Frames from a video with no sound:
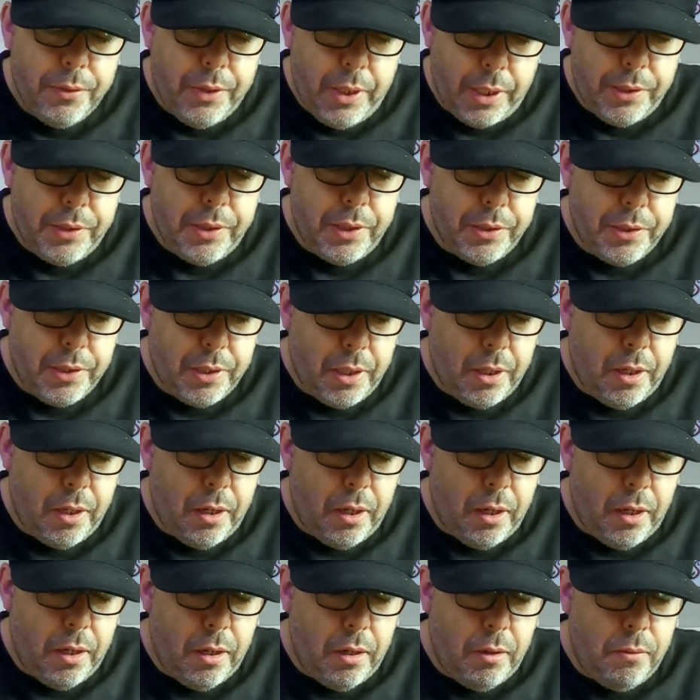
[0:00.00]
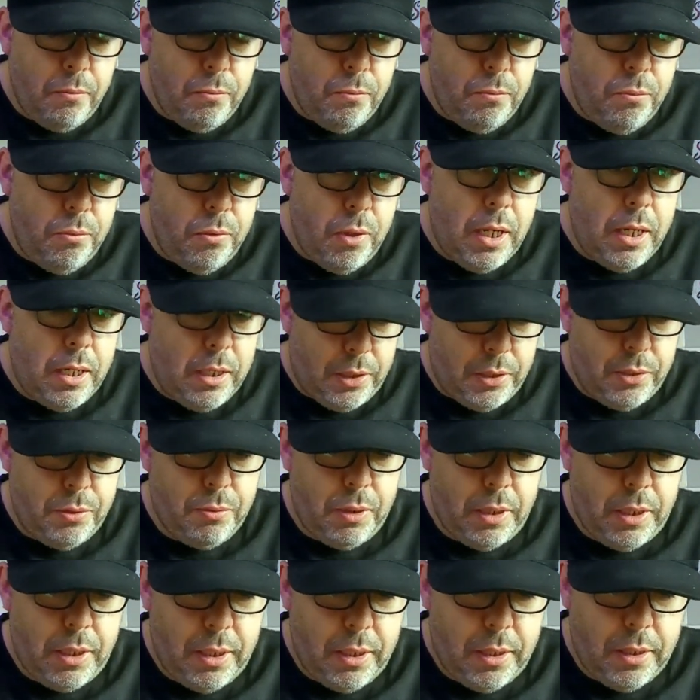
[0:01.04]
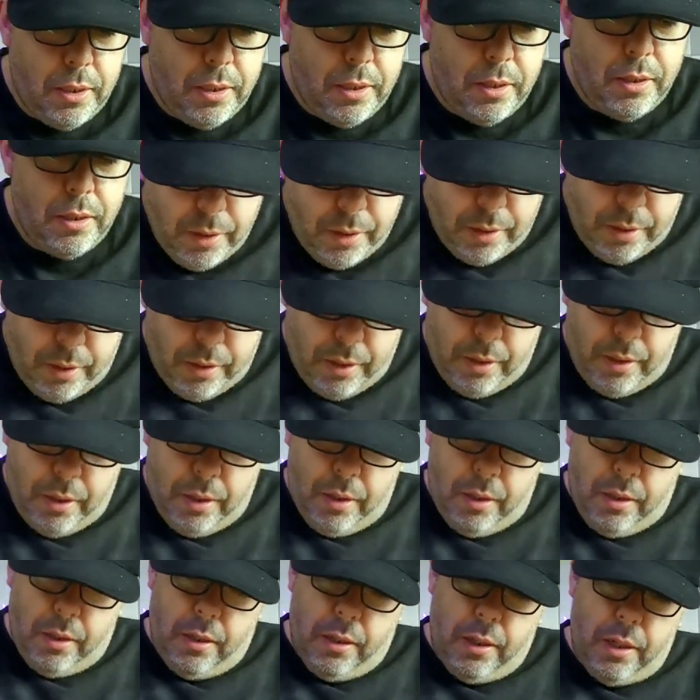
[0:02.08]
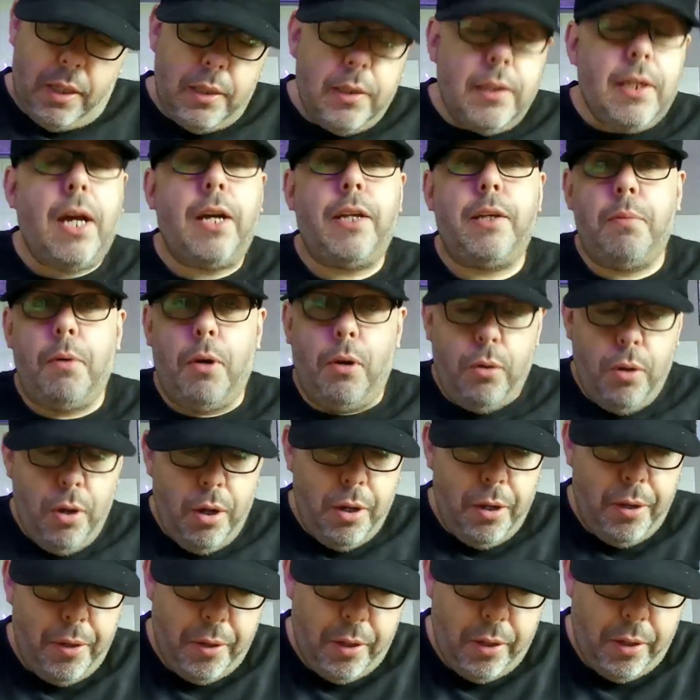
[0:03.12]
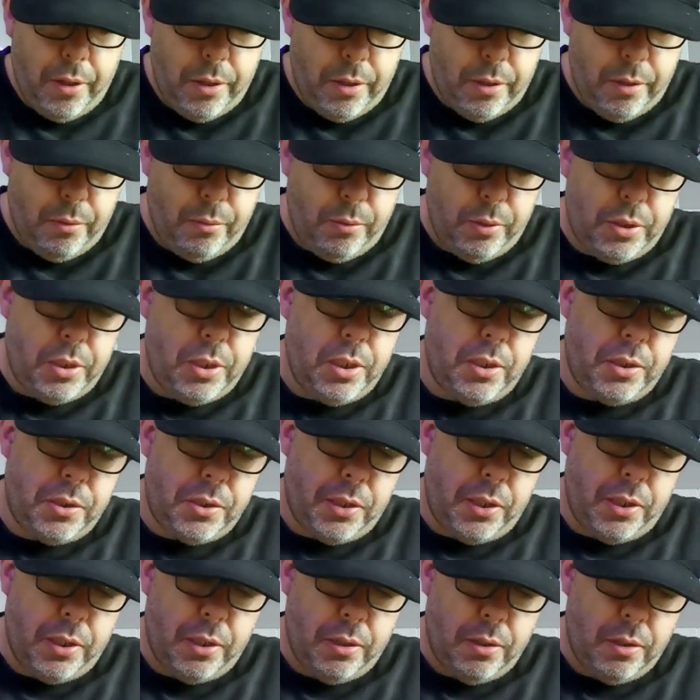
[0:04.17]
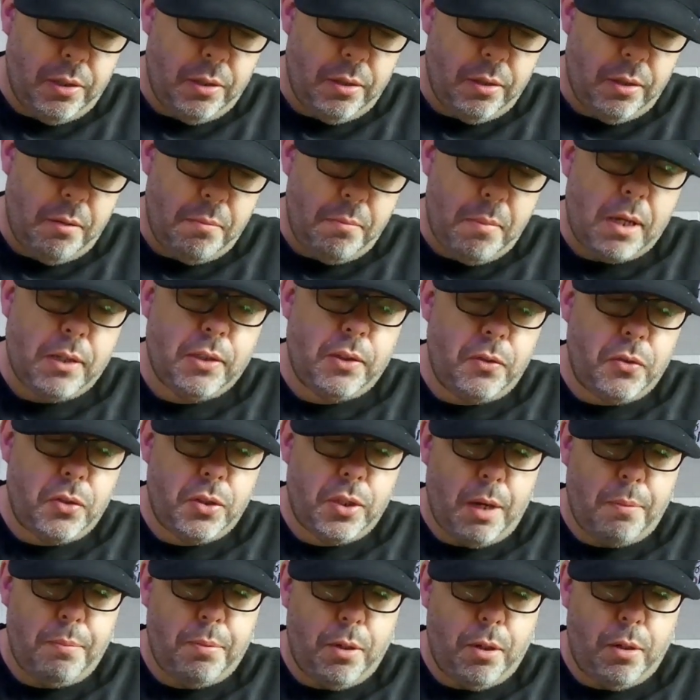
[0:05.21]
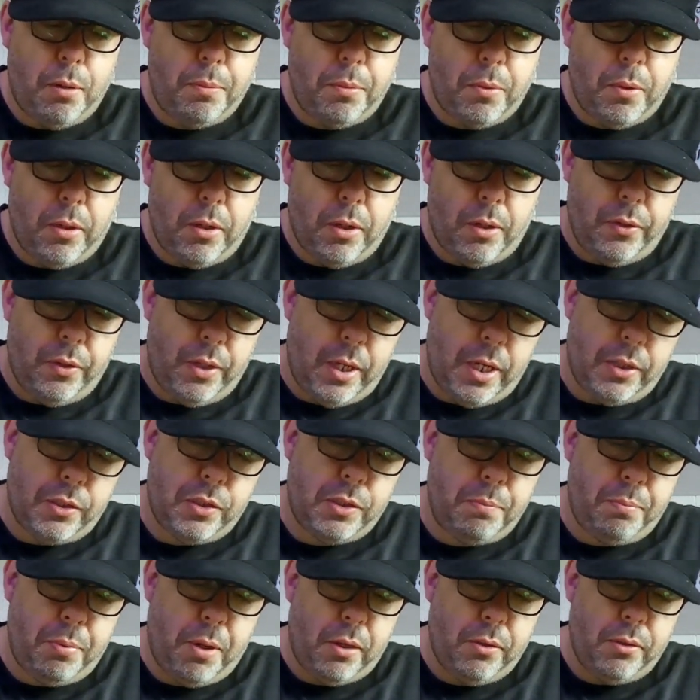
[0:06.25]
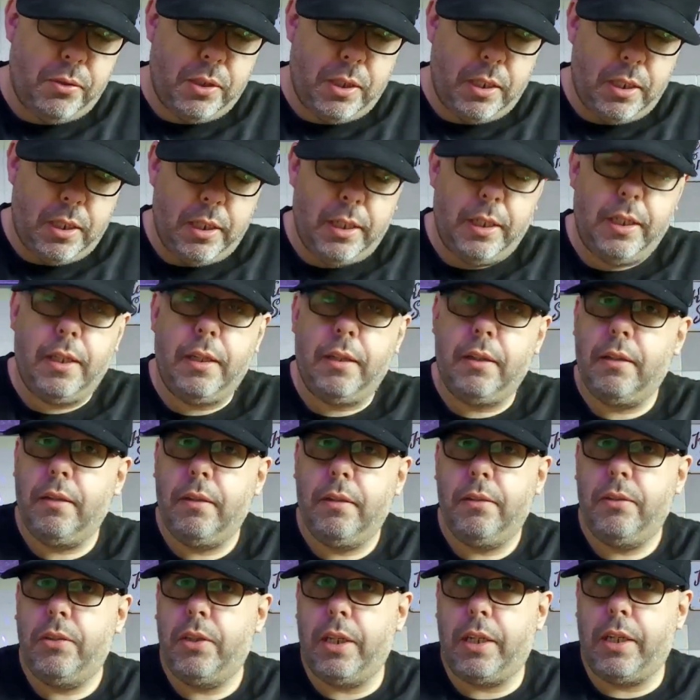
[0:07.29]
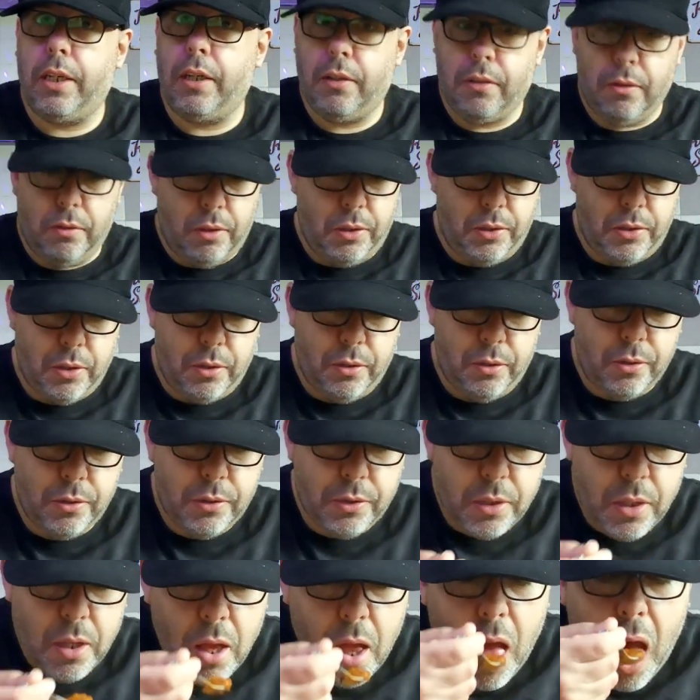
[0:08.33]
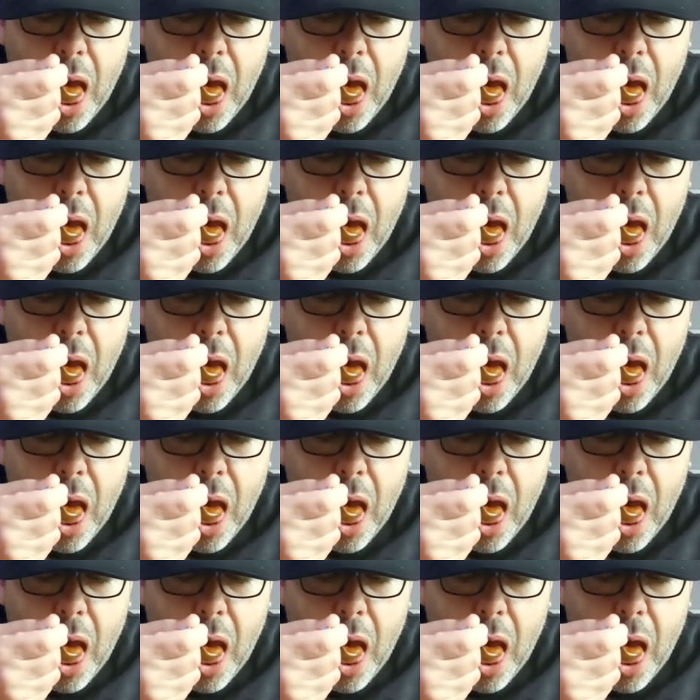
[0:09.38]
This is really sweet. It's edible, which is a massive step up on their supposedly chicken curry sauce.